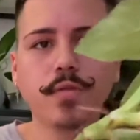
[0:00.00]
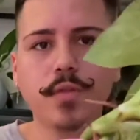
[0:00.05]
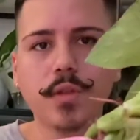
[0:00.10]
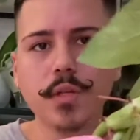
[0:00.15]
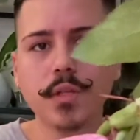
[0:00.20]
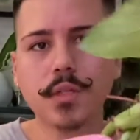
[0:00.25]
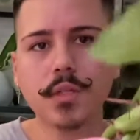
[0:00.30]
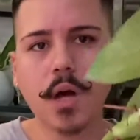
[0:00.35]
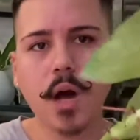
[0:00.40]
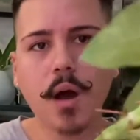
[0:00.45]

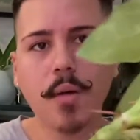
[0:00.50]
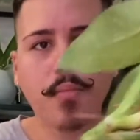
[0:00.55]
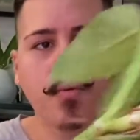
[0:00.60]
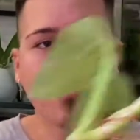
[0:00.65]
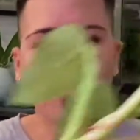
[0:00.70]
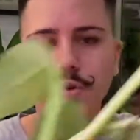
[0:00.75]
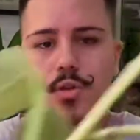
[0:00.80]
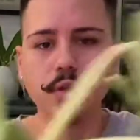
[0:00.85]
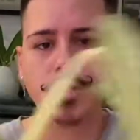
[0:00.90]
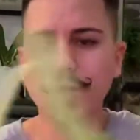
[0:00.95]
this top
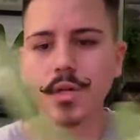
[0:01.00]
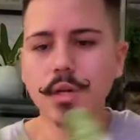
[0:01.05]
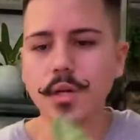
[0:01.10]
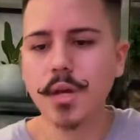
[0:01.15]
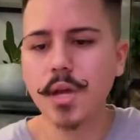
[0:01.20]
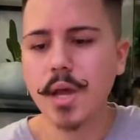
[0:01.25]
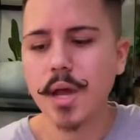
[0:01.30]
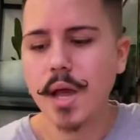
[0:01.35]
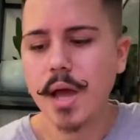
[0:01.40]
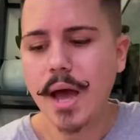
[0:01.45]
portion
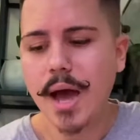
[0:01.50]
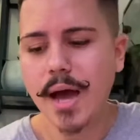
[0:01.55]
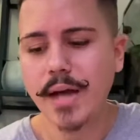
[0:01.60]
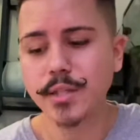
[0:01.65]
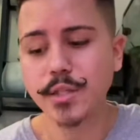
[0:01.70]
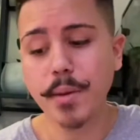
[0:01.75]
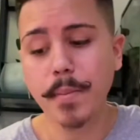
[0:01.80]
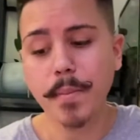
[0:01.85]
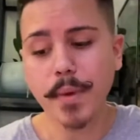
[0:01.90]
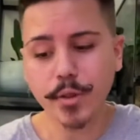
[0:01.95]
as
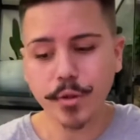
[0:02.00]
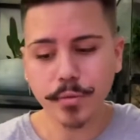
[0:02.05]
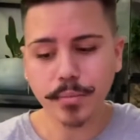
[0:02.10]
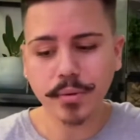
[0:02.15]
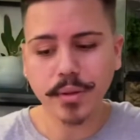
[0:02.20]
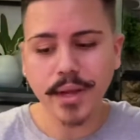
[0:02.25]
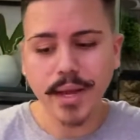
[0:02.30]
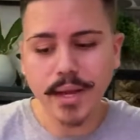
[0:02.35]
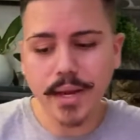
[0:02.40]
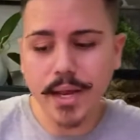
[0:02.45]
a mother
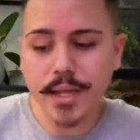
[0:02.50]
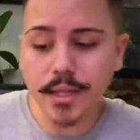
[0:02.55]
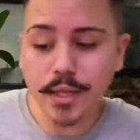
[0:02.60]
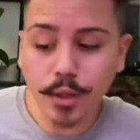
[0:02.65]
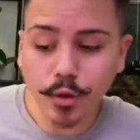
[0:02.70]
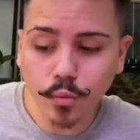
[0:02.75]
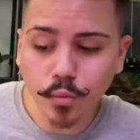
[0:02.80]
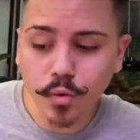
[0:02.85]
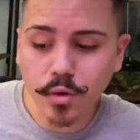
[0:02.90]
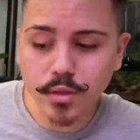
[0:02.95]
plant, and the
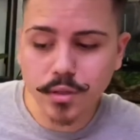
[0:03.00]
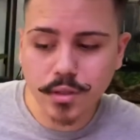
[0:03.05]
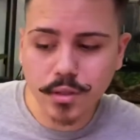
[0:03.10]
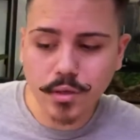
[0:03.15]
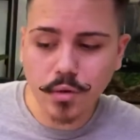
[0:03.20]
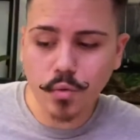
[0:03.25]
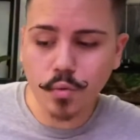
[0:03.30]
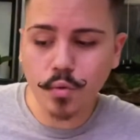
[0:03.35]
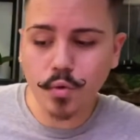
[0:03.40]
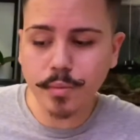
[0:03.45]
other ones
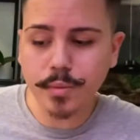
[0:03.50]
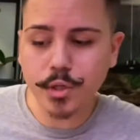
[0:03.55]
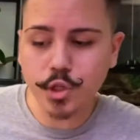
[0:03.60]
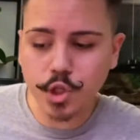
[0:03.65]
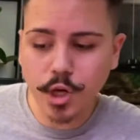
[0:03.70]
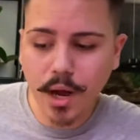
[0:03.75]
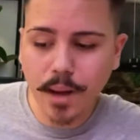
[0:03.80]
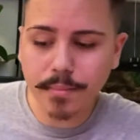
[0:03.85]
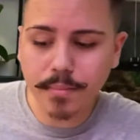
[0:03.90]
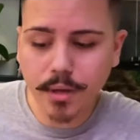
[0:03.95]
will be
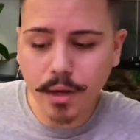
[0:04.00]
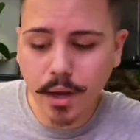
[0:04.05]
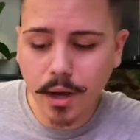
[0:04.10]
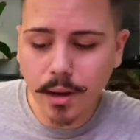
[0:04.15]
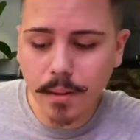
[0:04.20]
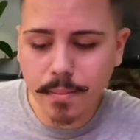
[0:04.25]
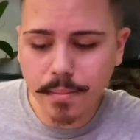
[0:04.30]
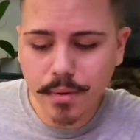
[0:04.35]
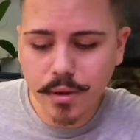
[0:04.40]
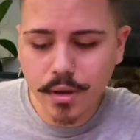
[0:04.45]
chopped
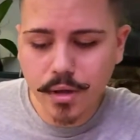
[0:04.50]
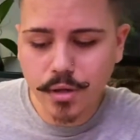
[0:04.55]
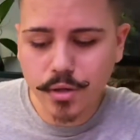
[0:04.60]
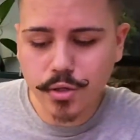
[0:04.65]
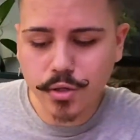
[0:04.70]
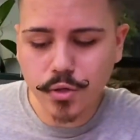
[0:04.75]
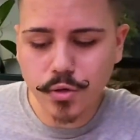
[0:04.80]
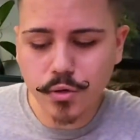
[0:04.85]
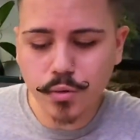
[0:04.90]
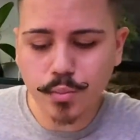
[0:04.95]
up
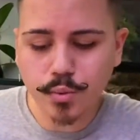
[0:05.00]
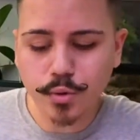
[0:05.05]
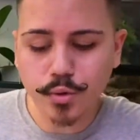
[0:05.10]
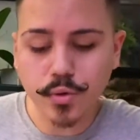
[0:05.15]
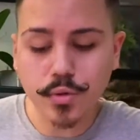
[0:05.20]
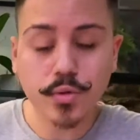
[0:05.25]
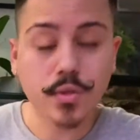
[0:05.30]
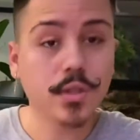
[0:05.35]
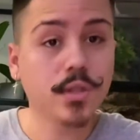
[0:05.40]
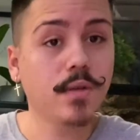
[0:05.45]
to
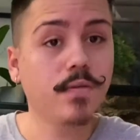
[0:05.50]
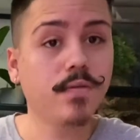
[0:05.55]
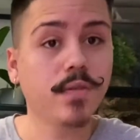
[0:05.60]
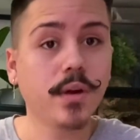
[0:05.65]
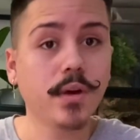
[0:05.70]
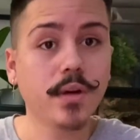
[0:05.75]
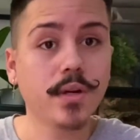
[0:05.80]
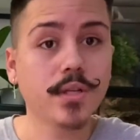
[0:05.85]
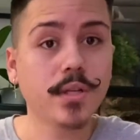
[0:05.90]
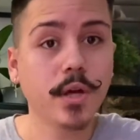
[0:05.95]
produce
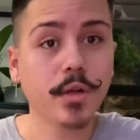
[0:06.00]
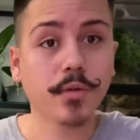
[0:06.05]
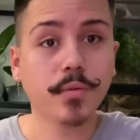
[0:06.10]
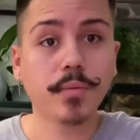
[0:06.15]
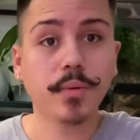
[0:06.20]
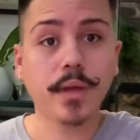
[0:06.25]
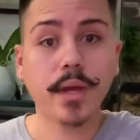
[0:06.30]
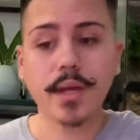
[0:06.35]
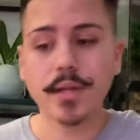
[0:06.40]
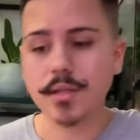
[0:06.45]
various other
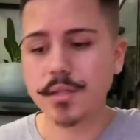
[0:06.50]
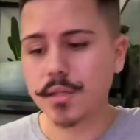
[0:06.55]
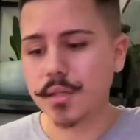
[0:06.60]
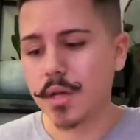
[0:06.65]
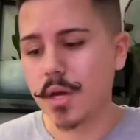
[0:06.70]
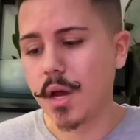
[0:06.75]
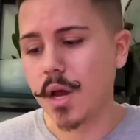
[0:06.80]
plants.